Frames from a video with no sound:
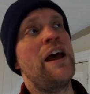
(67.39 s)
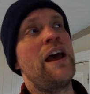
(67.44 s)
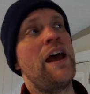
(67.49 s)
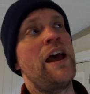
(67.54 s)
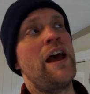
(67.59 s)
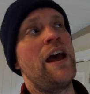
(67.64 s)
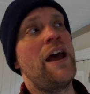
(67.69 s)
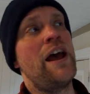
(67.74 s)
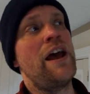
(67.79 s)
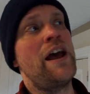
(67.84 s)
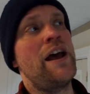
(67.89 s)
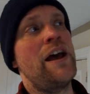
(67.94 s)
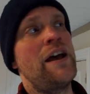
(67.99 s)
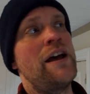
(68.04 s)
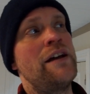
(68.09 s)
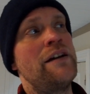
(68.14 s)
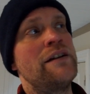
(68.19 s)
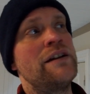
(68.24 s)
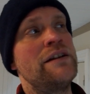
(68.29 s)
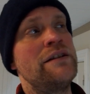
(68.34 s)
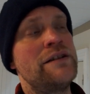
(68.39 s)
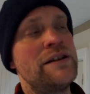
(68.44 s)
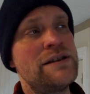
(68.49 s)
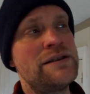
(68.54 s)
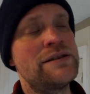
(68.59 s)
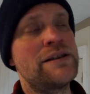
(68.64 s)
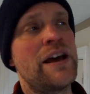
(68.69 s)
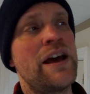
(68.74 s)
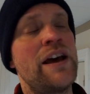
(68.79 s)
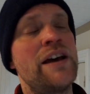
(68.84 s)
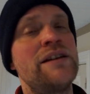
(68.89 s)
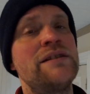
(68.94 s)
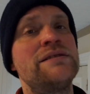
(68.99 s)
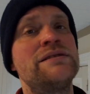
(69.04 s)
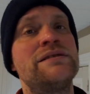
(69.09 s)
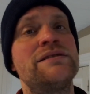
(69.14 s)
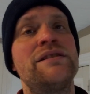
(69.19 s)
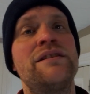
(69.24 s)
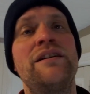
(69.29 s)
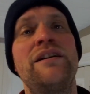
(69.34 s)
And in this
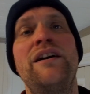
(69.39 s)
case,